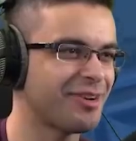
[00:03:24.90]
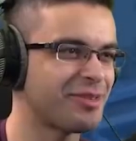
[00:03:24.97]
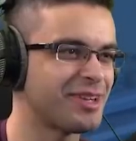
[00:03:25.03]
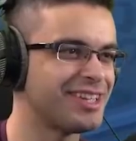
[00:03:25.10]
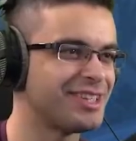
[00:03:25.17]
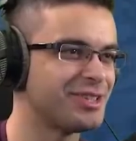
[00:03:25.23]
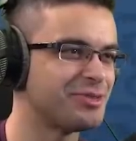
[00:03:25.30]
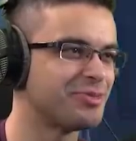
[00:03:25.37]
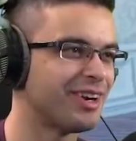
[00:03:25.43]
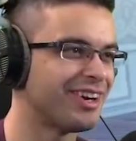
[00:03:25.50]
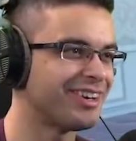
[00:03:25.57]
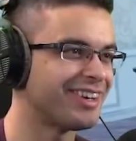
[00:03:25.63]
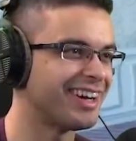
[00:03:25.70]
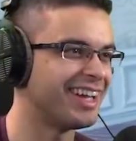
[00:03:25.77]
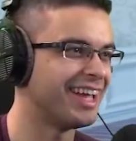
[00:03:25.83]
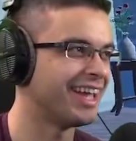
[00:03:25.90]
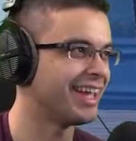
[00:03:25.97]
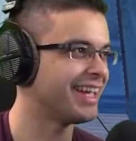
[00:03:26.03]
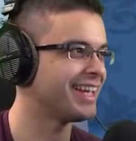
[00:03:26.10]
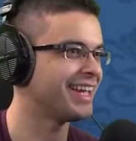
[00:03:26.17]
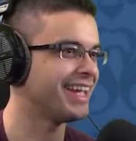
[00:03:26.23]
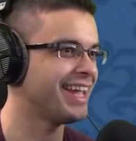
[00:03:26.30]
we do, bro.
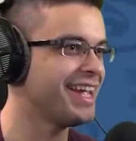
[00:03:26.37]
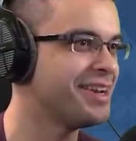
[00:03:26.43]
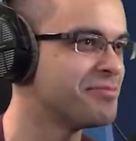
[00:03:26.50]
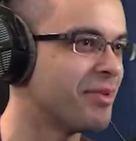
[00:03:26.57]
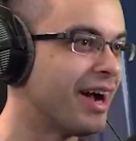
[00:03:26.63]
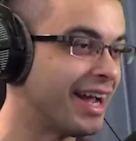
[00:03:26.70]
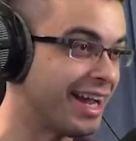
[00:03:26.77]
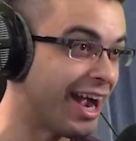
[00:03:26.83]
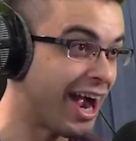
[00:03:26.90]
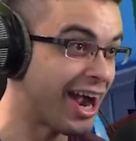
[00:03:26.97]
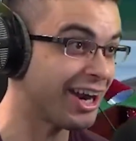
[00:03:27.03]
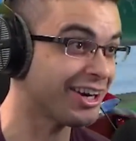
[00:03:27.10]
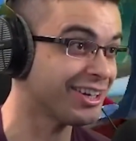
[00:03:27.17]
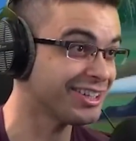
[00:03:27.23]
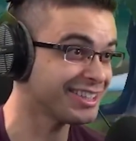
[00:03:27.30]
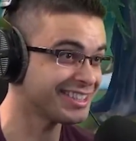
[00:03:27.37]
In my heart.